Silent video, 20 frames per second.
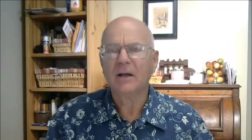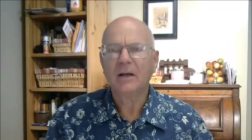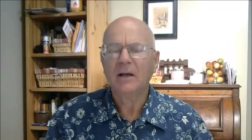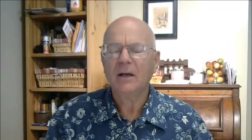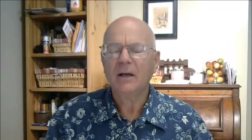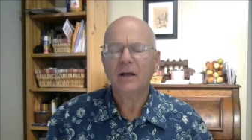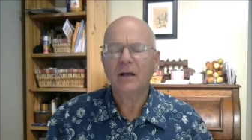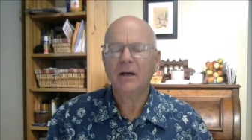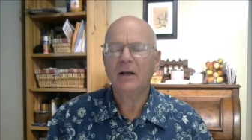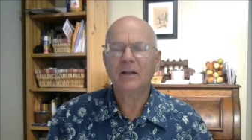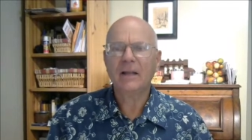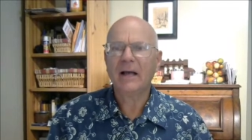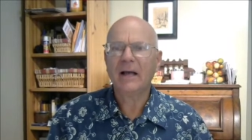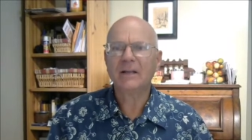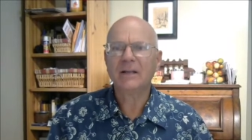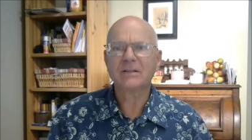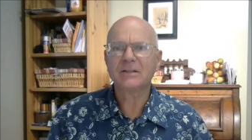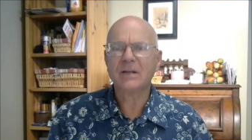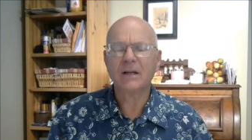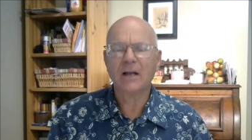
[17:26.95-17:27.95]
and
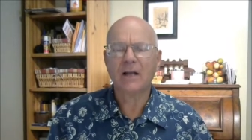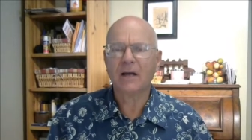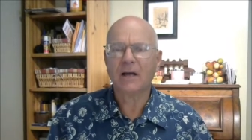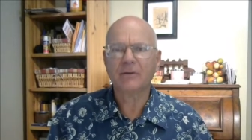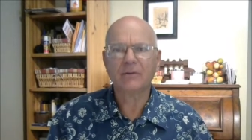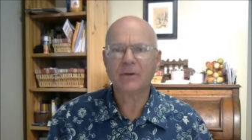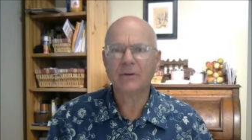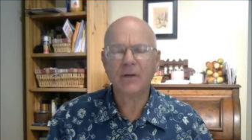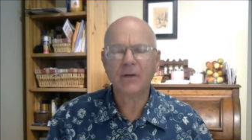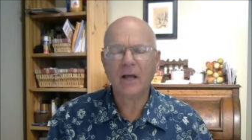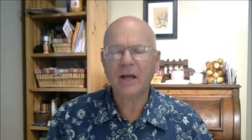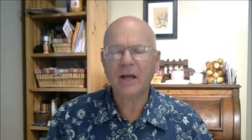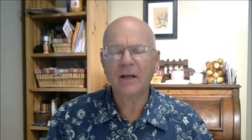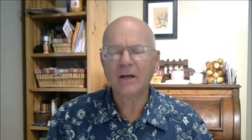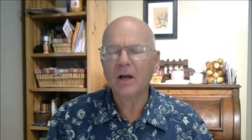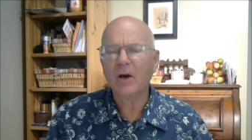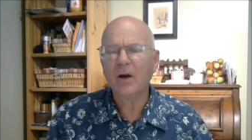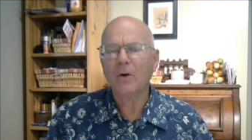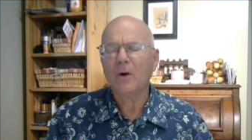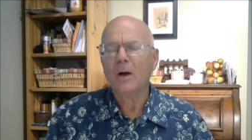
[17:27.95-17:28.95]
that's it every day.
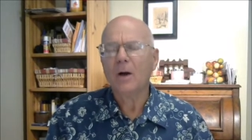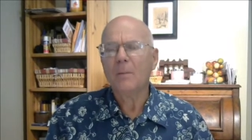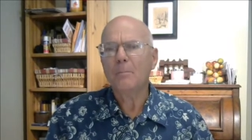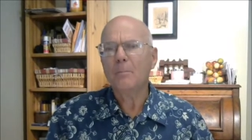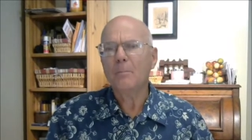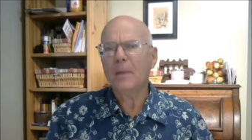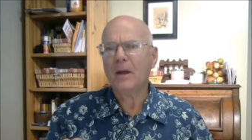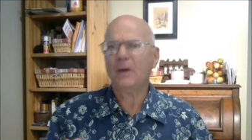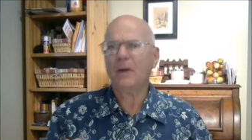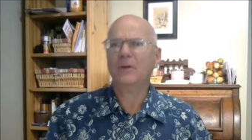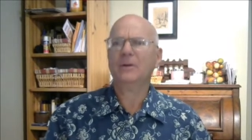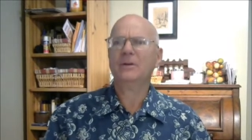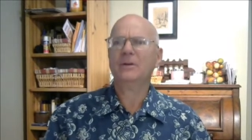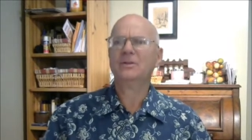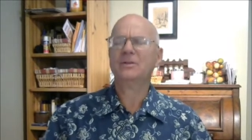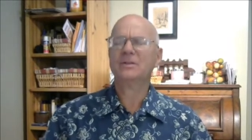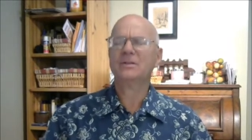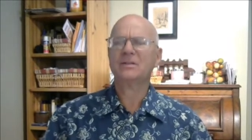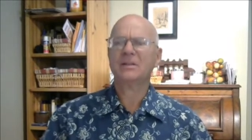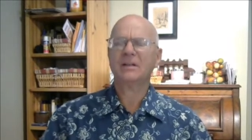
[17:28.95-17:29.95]
No,
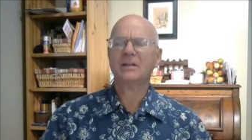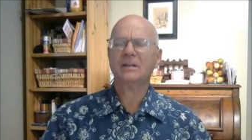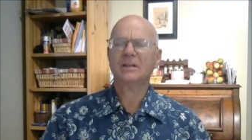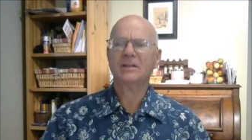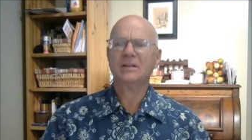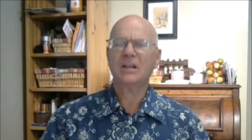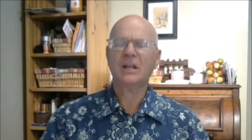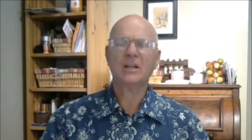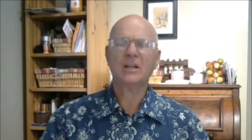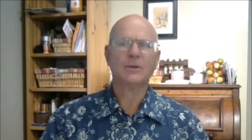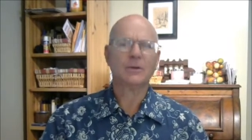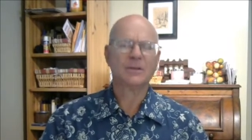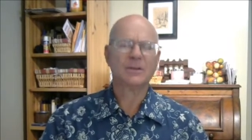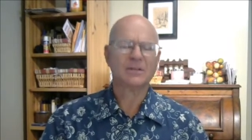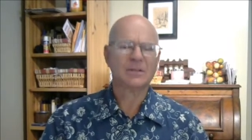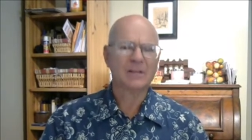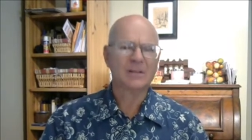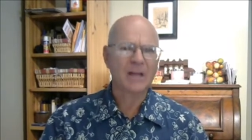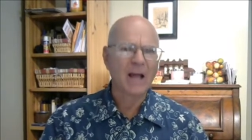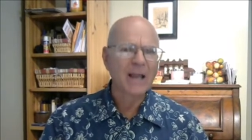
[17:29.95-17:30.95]
marriage is continuous,
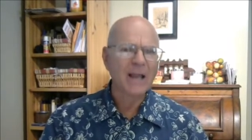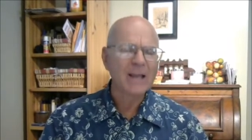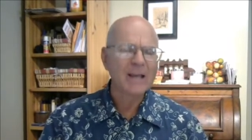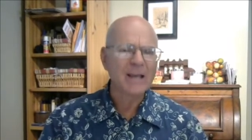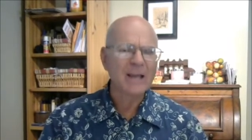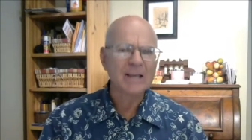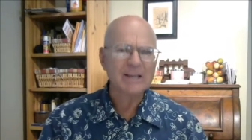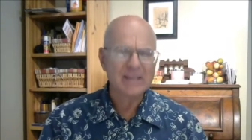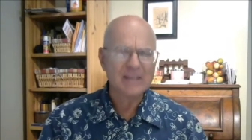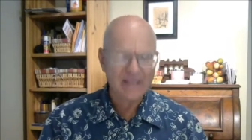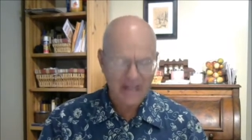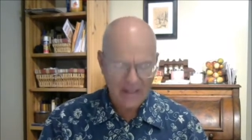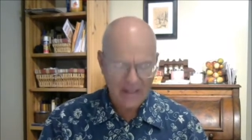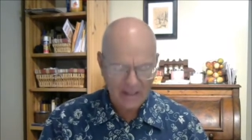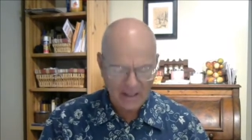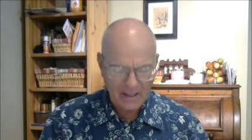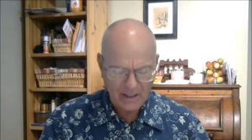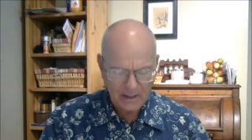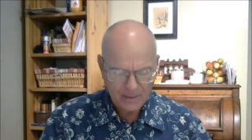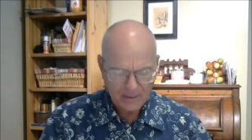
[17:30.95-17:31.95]
night and
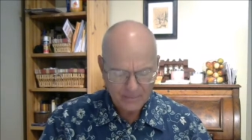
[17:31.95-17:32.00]
day.